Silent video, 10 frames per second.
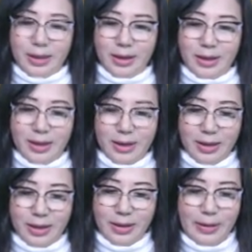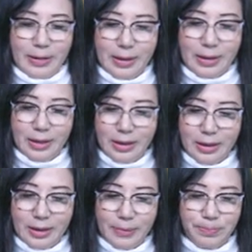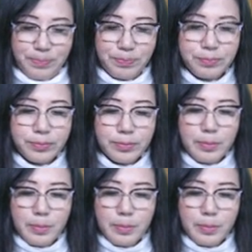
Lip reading: No one is speaking in this clip.